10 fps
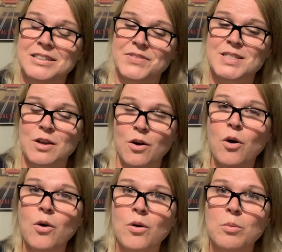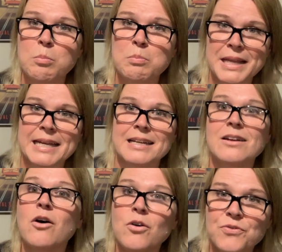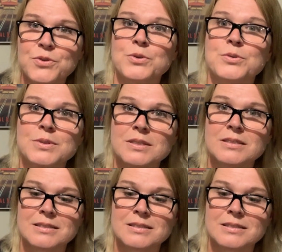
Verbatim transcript: If it's a whole plant, a whole food,